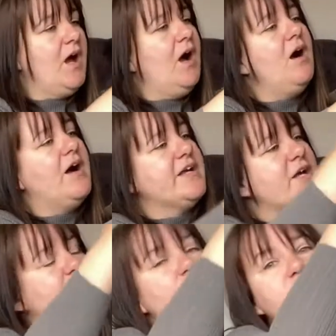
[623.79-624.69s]
I
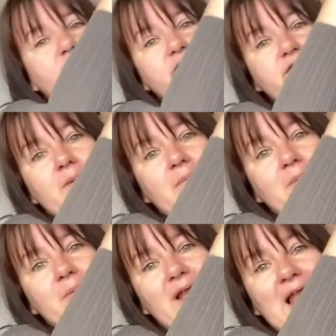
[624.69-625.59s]
got some
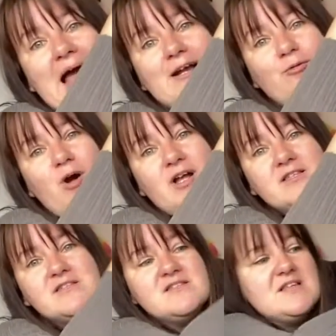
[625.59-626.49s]
black
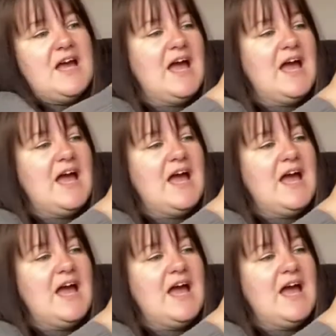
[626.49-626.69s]
ones,